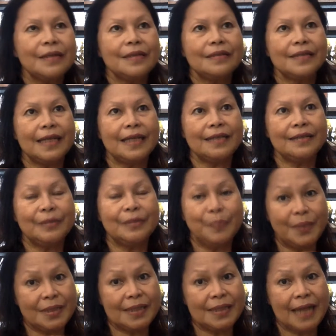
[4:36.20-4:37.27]
that the
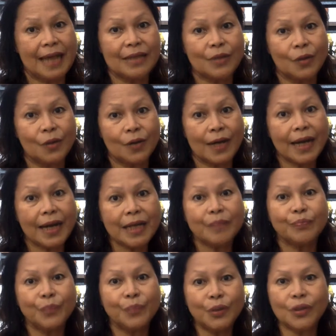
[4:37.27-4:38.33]
person has already
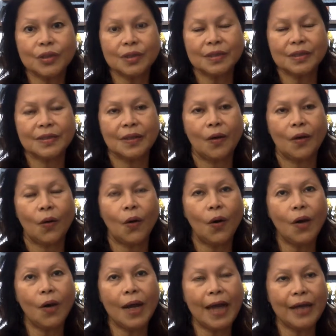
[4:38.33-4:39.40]
booked.
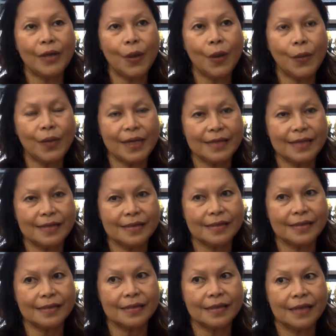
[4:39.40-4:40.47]
All I know
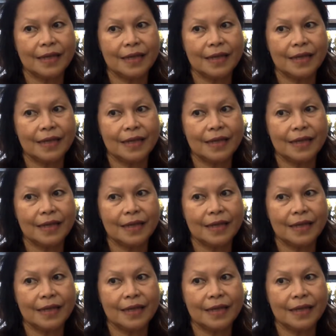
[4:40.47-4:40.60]
is